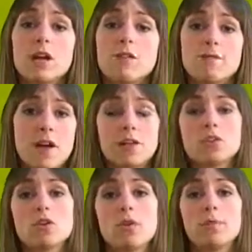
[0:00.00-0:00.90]

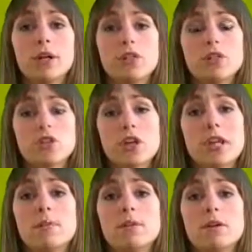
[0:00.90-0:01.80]
affect your
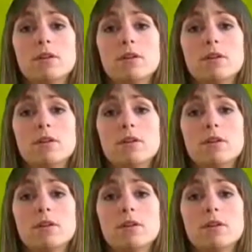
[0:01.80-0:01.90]
bloodstream